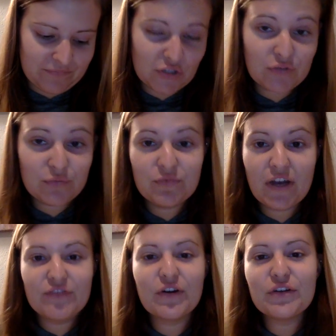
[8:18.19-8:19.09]
So
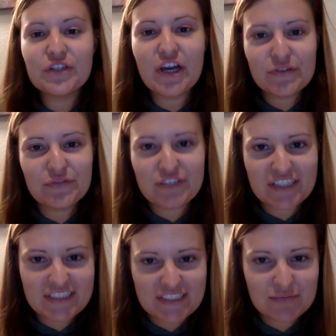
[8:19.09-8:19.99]
I found a lot of
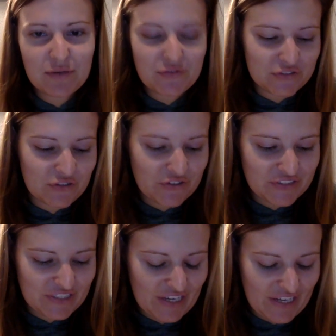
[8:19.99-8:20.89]
things in my
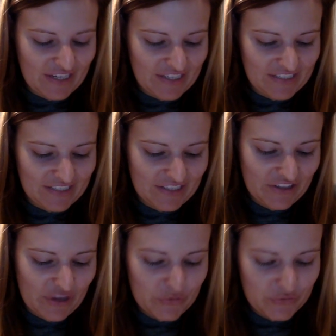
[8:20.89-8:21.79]
results, and a
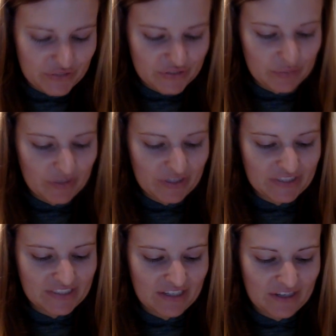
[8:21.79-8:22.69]
lot of things
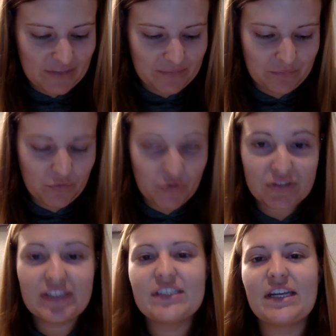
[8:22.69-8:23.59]
sparked more
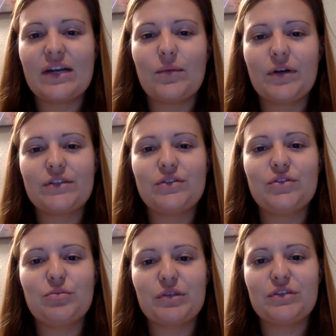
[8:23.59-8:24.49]
things that I want
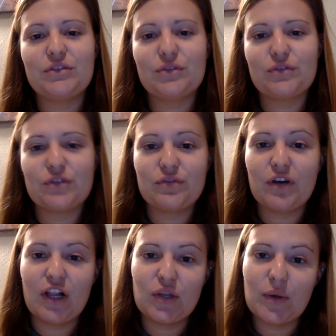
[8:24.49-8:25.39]
to pursue for
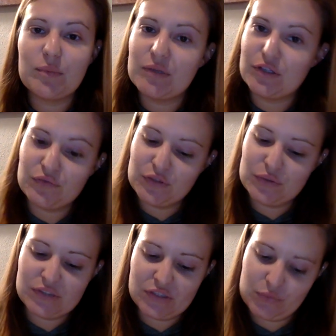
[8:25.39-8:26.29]
follow-up
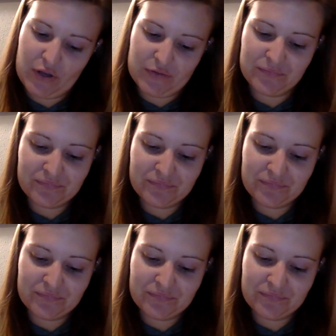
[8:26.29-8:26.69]
interviews as well.